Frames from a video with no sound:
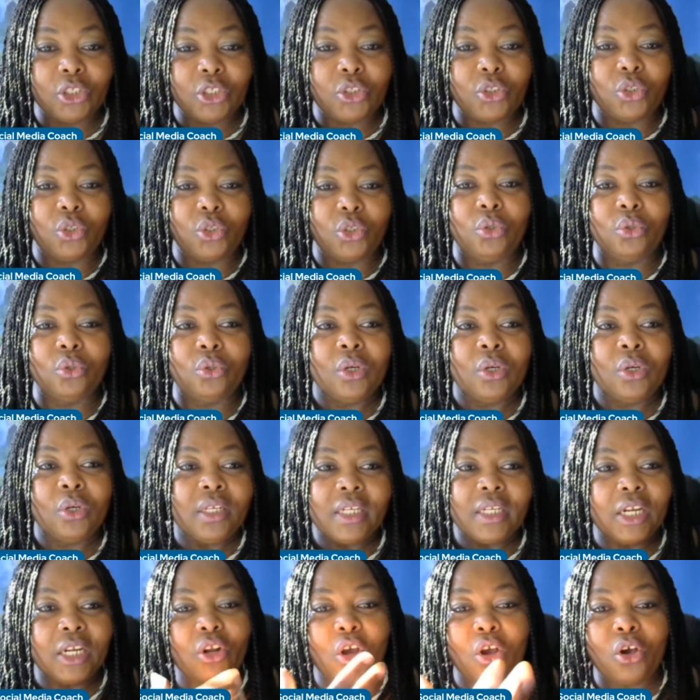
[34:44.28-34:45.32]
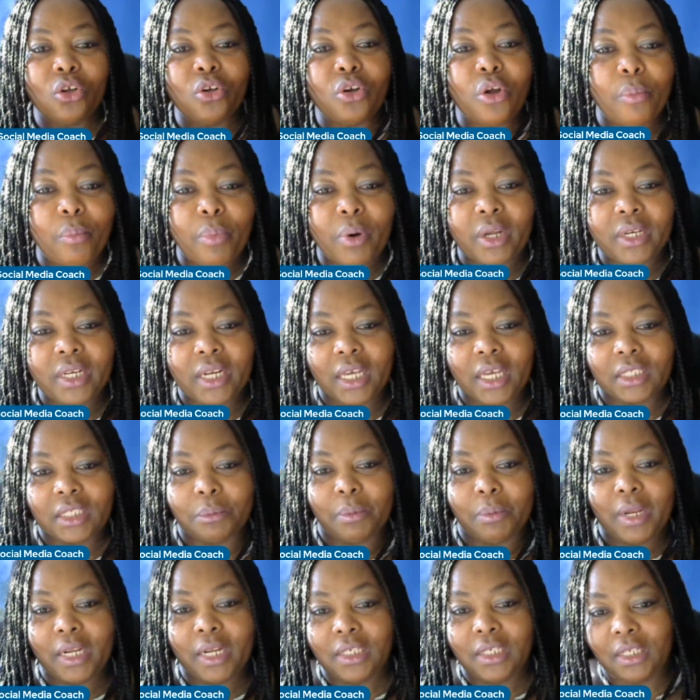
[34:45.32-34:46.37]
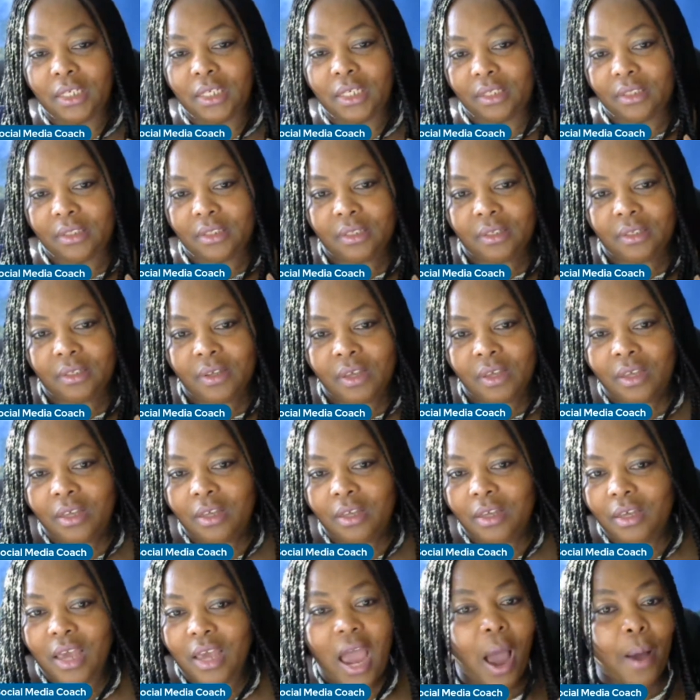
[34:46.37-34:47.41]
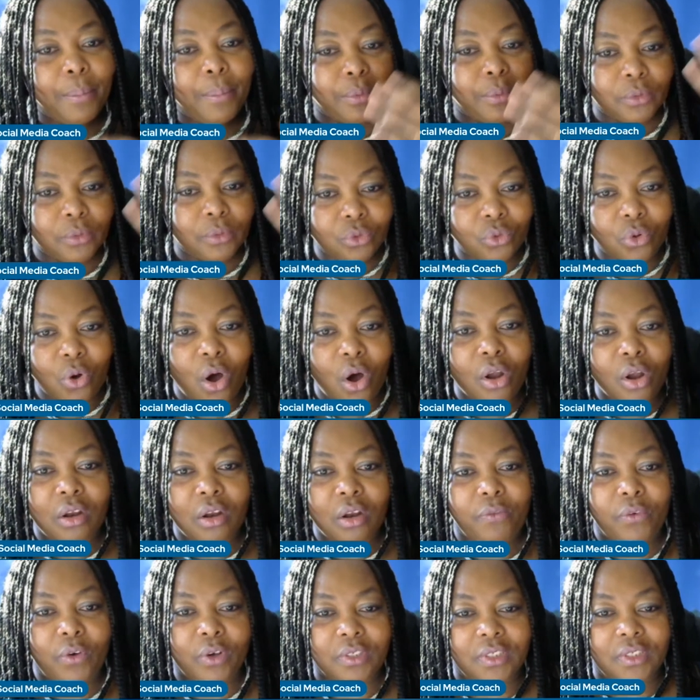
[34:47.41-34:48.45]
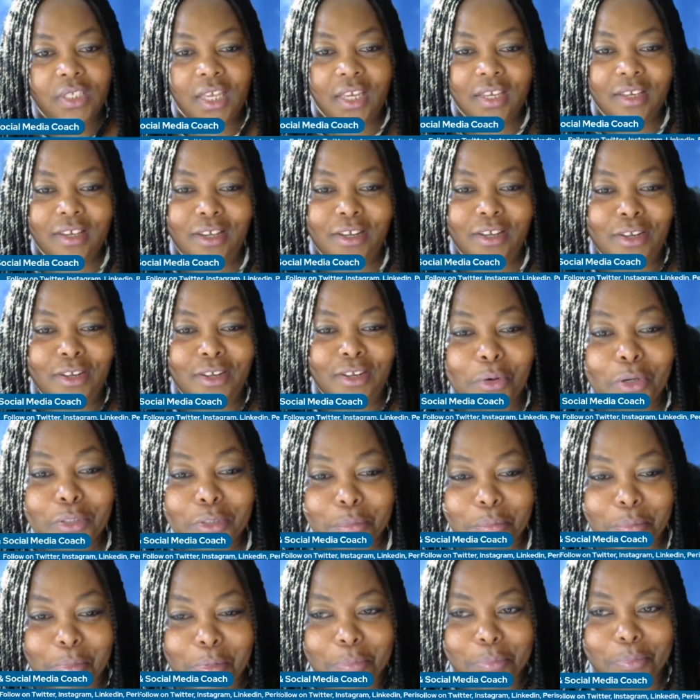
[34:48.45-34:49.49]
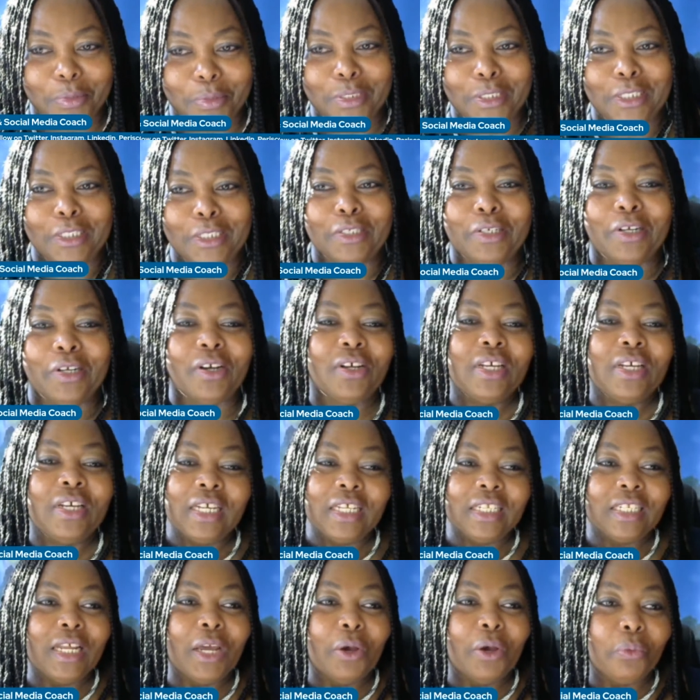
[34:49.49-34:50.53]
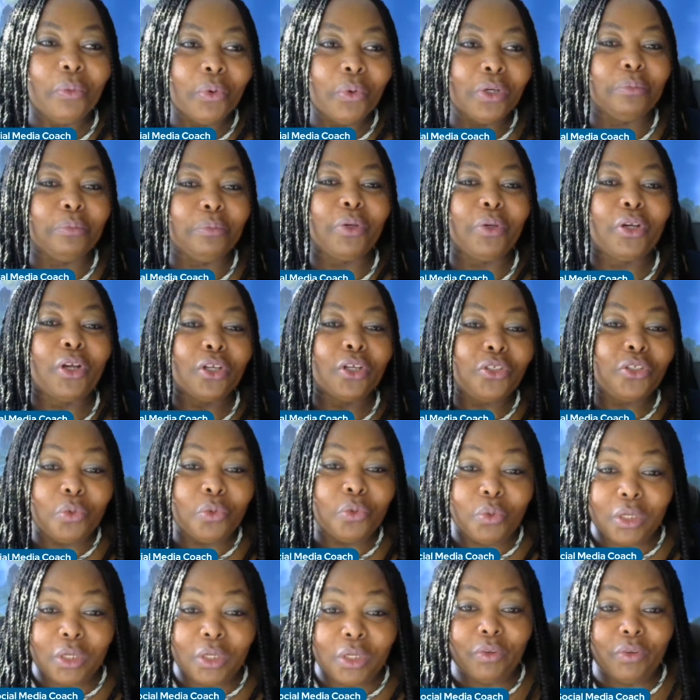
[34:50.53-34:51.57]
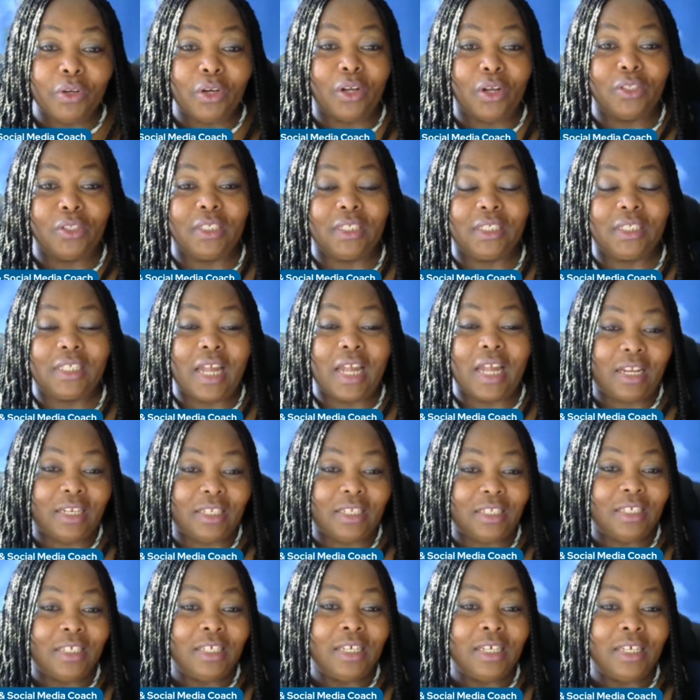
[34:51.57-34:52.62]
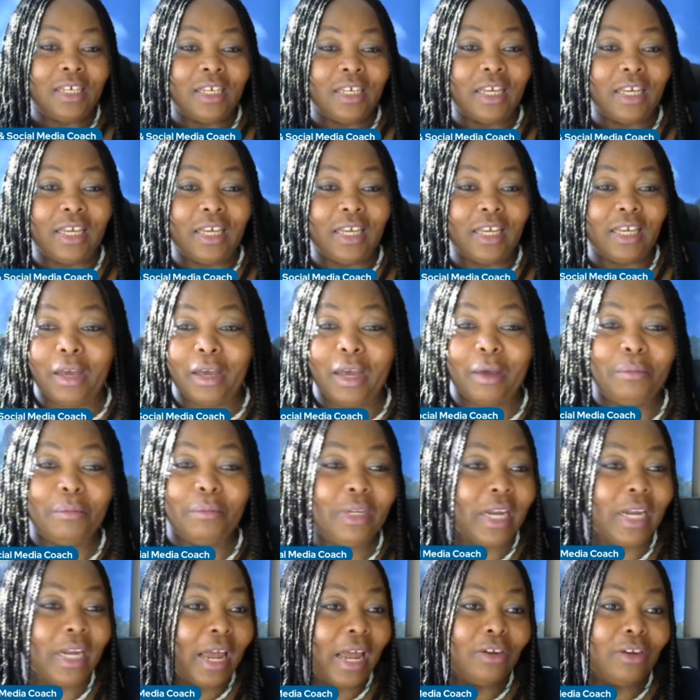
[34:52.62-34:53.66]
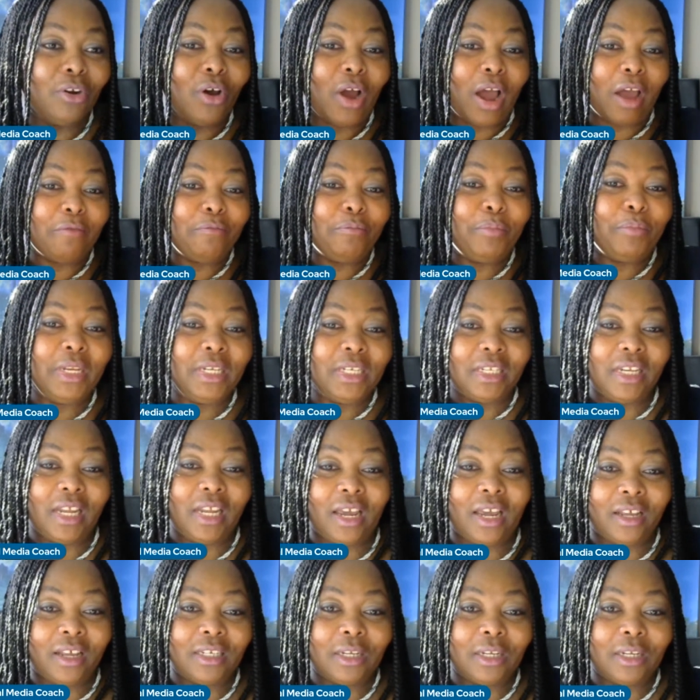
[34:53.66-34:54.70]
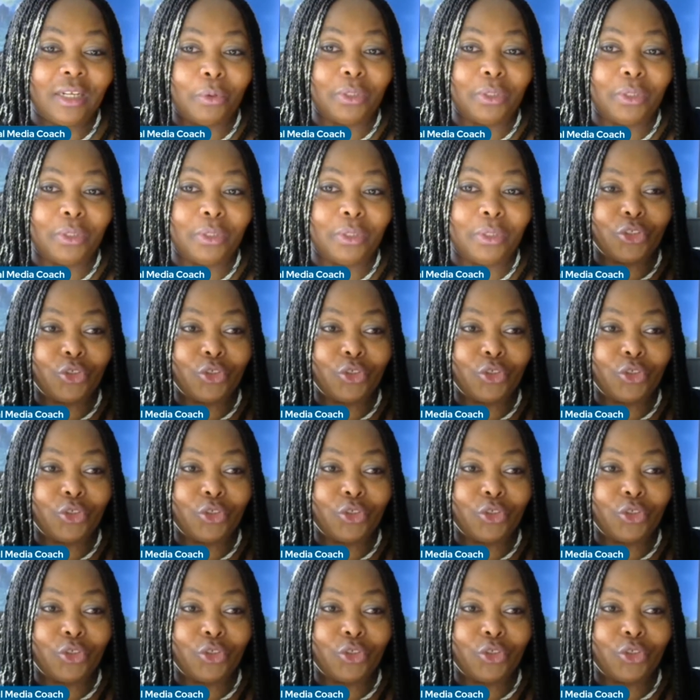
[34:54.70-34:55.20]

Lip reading: it to you, they're not going to bother explaining it. It happens to all of us, most people, they won't, because you wouldn't even understand. I mean, I know I've been there. There was a